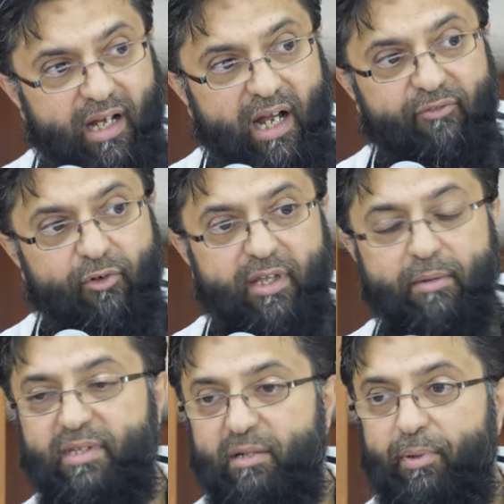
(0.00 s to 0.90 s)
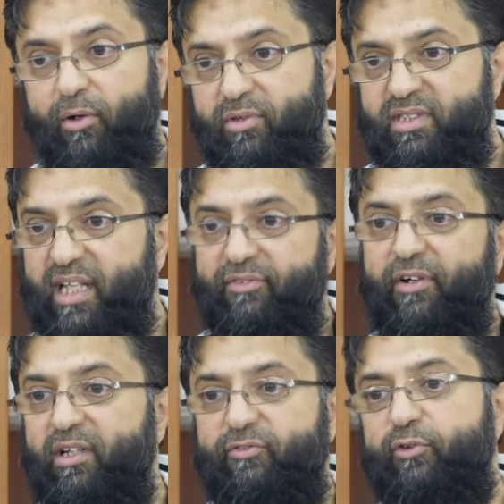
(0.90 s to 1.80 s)
and for them, the bones, they
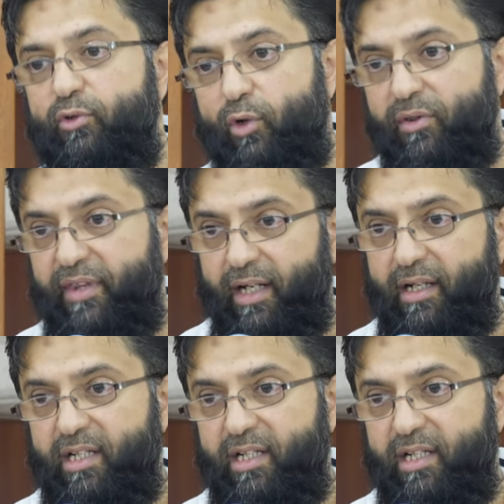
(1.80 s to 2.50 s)
find food on that.